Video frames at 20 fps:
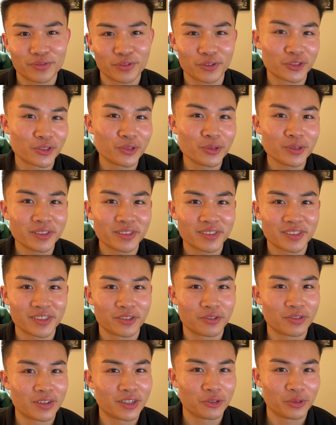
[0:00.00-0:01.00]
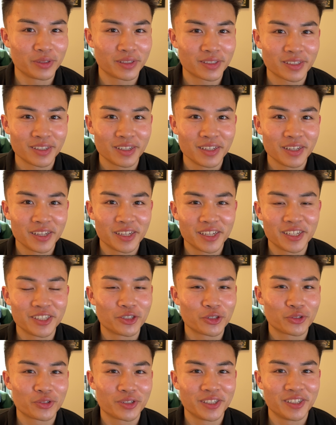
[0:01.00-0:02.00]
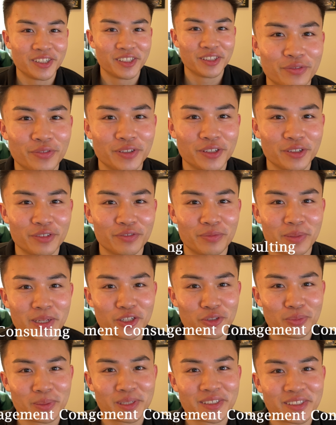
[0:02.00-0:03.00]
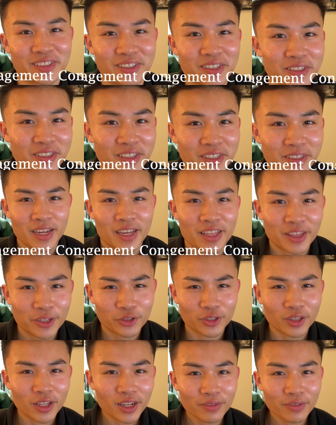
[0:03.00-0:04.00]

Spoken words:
students and graduates interested in the field of management consulting. There's a lot of